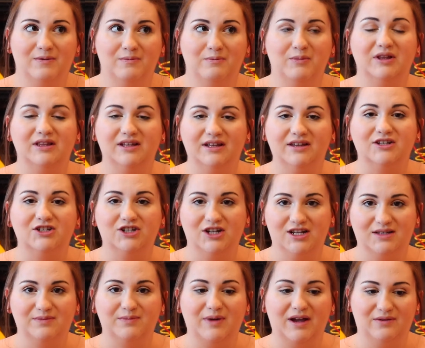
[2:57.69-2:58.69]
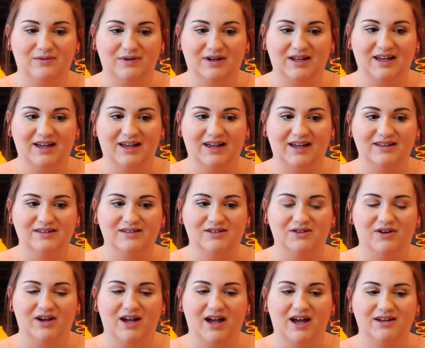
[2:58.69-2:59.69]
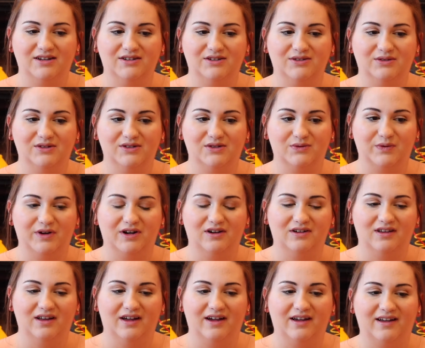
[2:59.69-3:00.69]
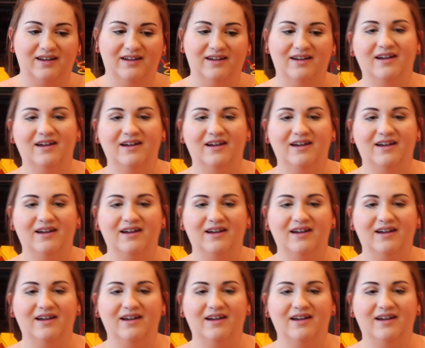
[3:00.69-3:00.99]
But then the chest pain would kick in, so I had to do this weird, like,